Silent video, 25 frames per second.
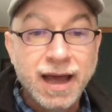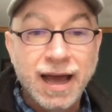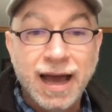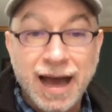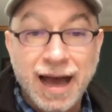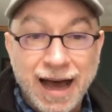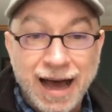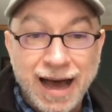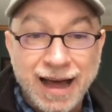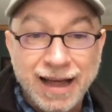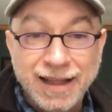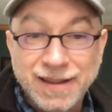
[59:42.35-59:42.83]

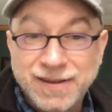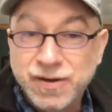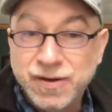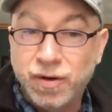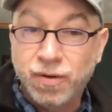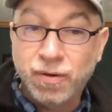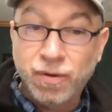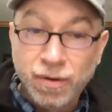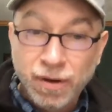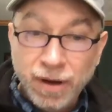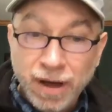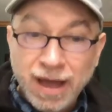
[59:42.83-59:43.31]

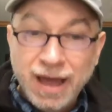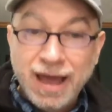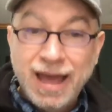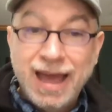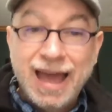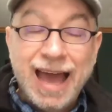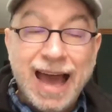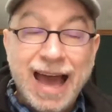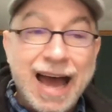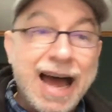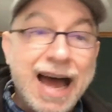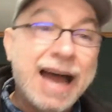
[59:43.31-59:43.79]

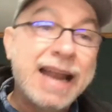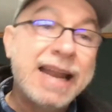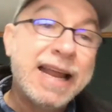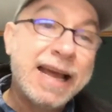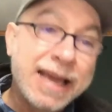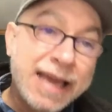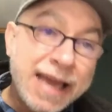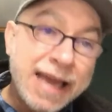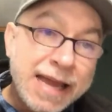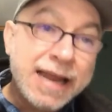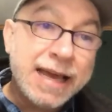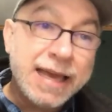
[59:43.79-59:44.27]
And
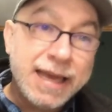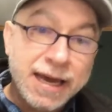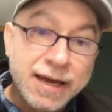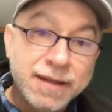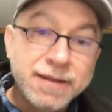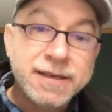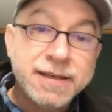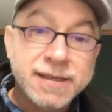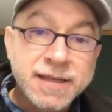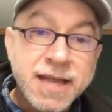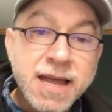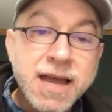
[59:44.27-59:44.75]
again, I
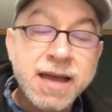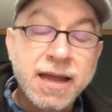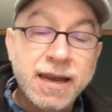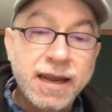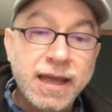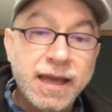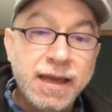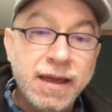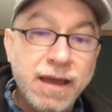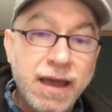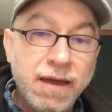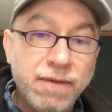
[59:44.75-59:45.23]
understand
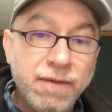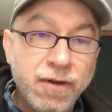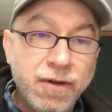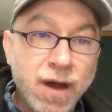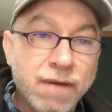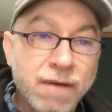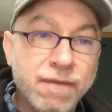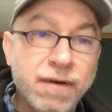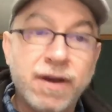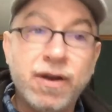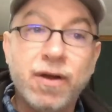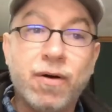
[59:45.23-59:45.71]
if you
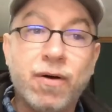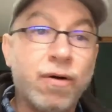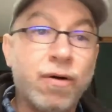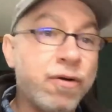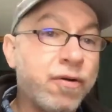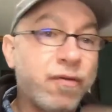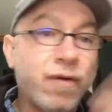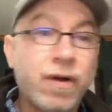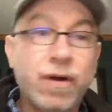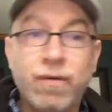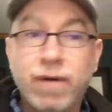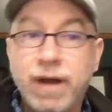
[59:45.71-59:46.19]
have an
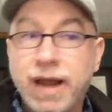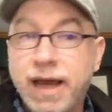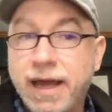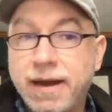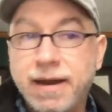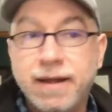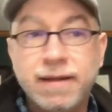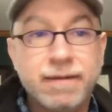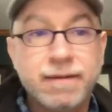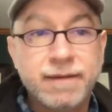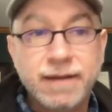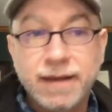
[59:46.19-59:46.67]

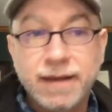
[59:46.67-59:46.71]
unregulated